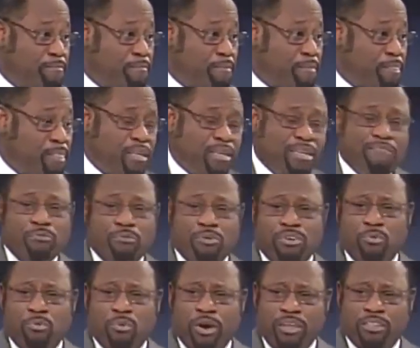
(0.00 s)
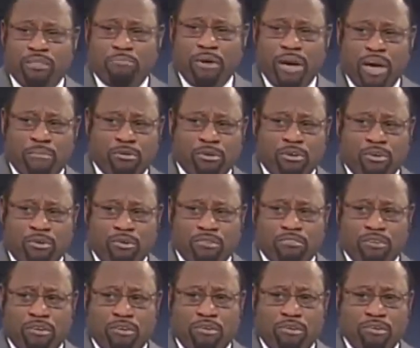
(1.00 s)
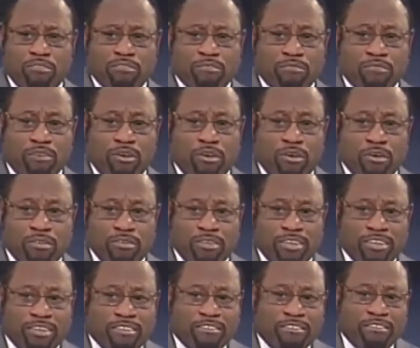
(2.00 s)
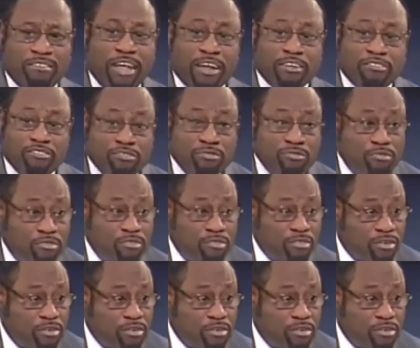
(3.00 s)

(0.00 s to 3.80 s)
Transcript: You ever wonder why the Bible calls the laws of God statutes?